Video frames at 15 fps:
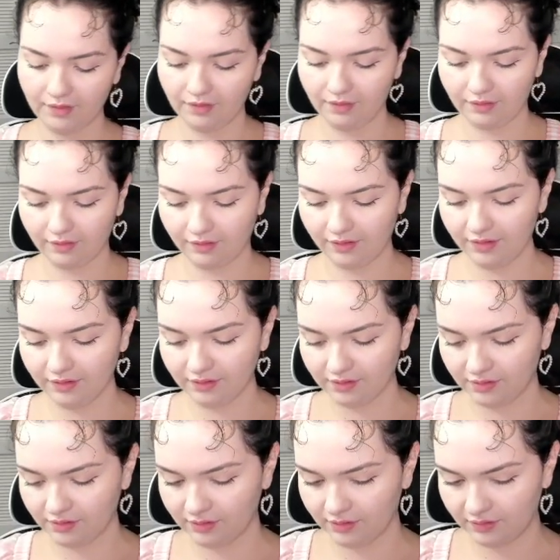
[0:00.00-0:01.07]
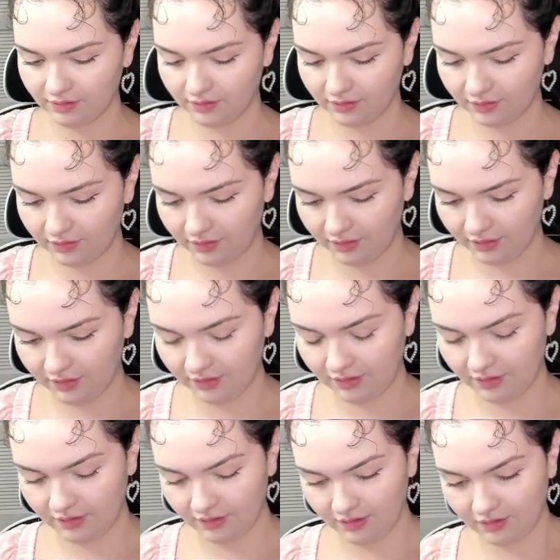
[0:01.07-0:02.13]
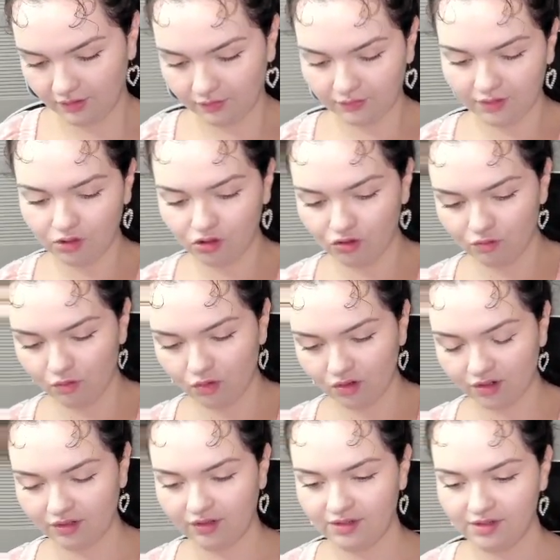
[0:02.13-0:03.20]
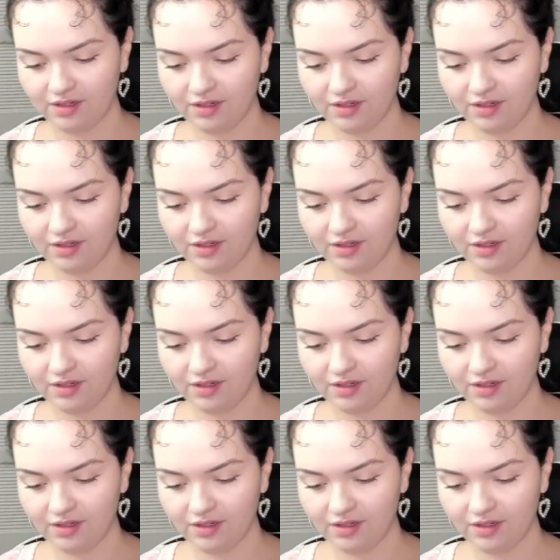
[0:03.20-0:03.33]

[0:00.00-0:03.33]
All right. Only two more in this